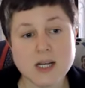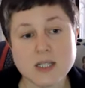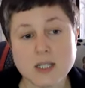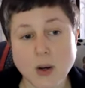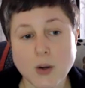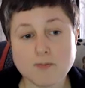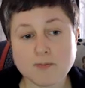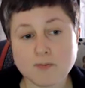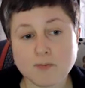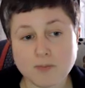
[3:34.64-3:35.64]
So
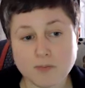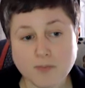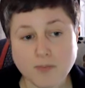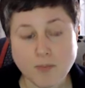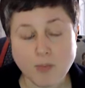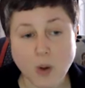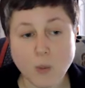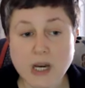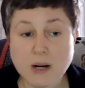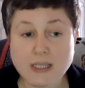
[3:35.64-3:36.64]

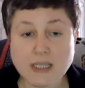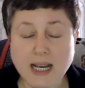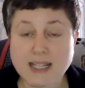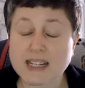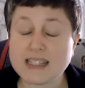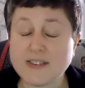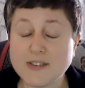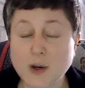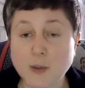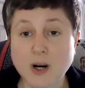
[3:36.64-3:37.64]
we're going, and
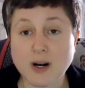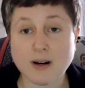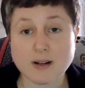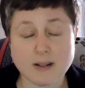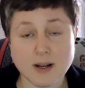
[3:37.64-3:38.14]
if you are